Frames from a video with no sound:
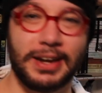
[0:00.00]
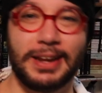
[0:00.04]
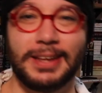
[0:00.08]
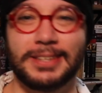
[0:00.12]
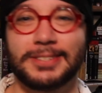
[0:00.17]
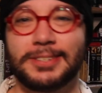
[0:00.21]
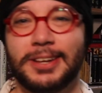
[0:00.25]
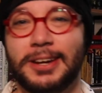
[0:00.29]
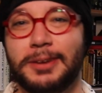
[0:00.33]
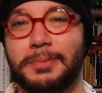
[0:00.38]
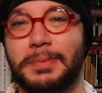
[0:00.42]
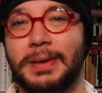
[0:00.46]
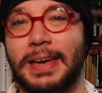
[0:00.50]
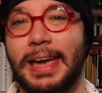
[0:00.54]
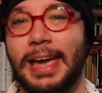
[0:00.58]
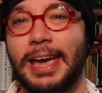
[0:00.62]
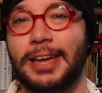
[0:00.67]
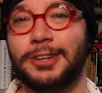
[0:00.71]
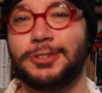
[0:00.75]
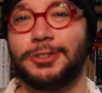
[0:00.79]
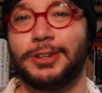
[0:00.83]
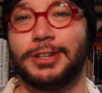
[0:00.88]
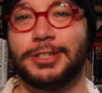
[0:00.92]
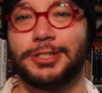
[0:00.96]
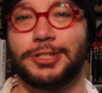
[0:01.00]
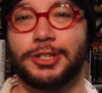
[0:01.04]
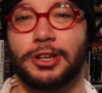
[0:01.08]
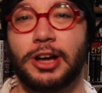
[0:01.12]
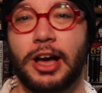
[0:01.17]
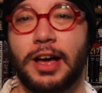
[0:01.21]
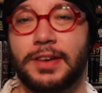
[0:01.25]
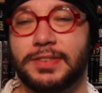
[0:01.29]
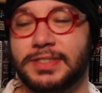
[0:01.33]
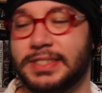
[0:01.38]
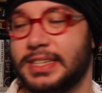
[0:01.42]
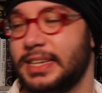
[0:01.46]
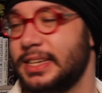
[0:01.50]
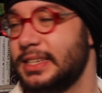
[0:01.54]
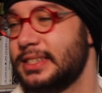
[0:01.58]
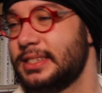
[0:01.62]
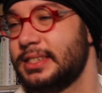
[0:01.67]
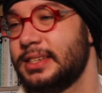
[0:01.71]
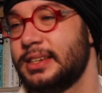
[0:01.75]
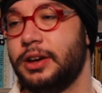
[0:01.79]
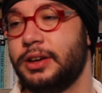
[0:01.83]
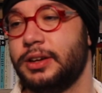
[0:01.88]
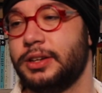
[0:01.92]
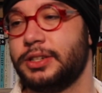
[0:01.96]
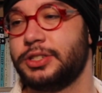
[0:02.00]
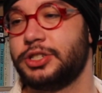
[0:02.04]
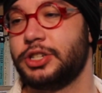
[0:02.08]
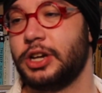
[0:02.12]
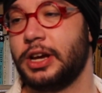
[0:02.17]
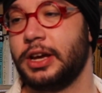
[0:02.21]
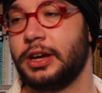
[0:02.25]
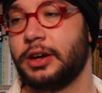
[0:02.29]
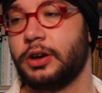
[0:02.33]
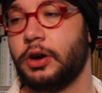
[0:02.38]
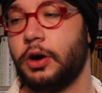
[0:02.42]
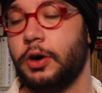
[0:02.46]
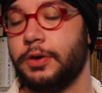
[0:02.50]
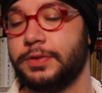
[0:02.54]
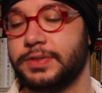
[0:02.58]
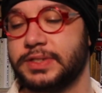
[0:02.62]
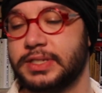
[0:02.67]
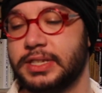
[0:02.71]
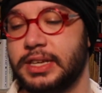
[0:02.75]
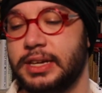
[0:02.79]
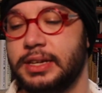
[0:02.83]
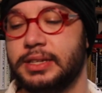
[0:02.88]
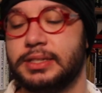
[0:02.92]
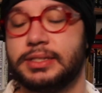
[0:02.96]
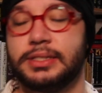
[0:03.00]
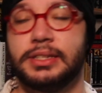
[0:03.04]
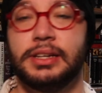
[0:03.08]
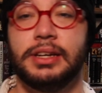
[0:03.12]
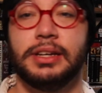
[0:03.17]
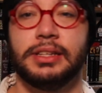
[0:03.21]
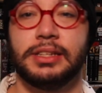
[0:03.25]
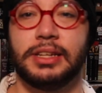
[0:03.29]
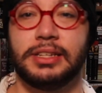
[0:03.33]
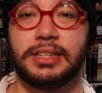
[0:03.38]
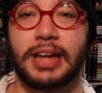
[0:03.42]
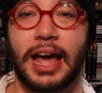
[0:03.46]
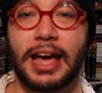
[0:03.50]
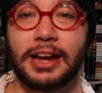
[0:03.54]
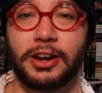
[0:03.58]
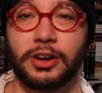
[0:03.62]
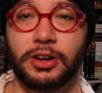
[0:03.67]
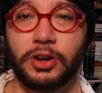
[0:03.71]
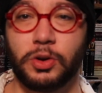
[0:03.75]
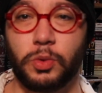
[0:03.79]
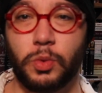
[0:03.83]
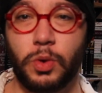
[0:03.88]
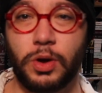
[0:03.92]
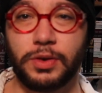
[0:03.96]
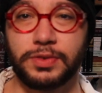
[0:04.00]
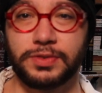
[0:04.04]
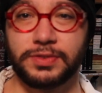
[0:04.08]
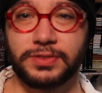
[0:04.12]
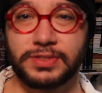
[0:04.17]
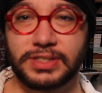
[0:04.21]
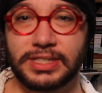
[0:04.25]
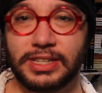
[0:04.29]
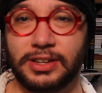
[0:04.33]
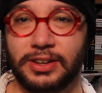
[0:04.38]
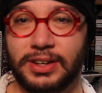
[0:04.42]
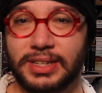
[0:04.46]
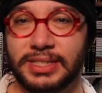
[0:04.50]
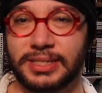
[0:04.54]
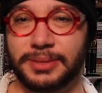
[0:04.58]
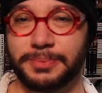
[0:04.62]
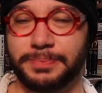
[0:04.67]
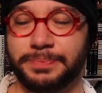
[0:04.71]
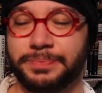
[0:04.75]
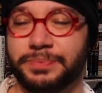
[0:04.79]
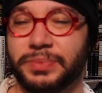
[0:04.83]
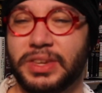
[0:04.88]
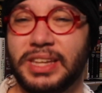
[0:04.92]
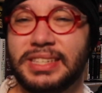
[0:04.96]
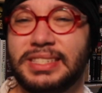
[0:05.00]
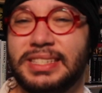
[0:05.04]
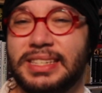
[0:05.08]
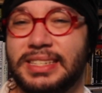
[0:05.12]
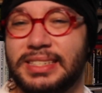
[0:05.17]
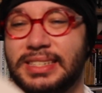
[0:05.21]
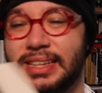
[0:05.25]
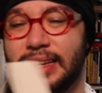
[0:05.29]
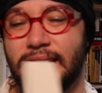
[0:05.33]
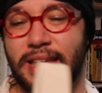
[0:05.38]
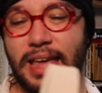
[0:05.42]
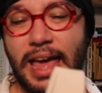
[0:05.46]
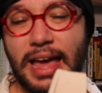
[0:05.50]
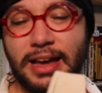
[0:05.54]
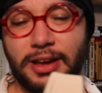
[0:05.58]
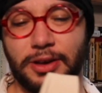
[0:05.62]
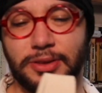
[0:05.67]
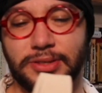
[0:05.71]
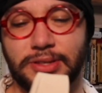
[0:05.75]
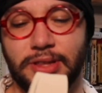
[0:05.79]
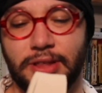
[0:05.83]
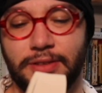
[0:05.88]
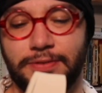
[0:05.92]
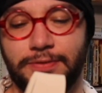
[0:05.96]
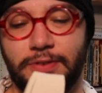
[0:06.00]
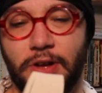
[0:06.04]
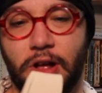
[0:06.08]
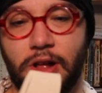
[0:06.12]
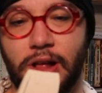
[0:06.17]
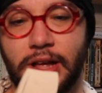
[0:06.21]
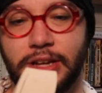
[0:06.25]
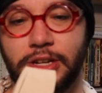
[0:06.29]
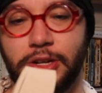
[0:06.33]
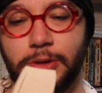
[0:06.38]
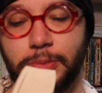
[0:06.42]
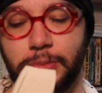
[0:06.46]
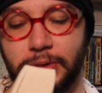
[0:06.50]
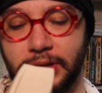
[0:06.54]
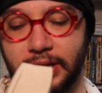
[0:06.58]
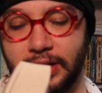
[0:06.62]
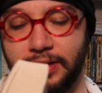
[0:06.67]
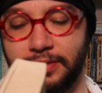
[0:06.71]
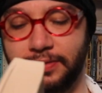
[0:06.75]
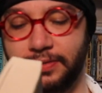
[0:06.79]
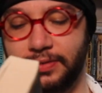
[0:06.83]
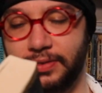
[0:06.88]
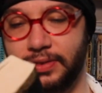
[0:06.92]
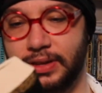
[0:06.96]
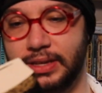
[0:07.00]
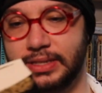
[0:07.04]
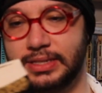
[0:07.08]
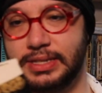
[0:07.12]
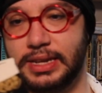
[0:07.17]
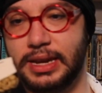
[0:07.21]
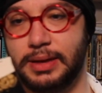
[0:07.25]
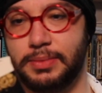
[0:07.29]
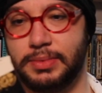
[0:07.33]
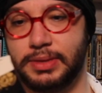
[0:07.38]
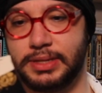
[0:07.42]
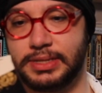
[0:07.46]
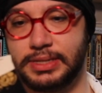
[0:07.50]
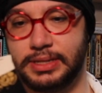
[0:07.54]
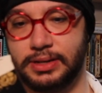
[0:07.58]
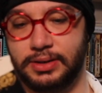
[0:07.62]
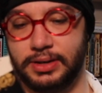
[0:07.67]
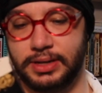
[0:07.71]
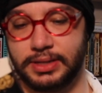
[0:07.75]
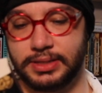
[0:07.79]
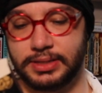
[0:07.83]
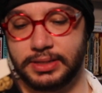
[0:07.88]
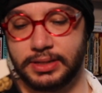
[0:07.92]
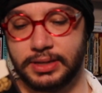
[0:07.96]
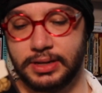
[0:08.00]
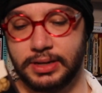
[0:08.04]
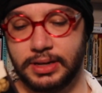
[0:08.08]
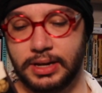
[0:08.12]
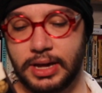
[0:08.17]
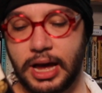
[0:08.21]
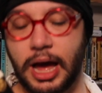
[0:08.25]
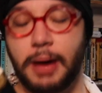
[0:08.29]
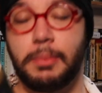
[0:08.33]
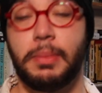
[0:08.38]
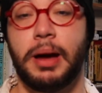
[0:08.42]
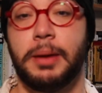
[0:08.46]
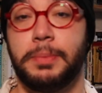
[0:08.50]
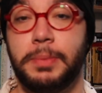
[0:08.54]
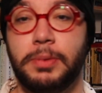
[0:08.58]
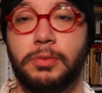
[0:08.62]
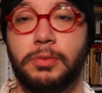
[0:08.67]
is going to be Adrian Tchaikovsky's The Tiger and the Wolf series. This is Echoes of the Fall, I do believe, is the name of the series. I might be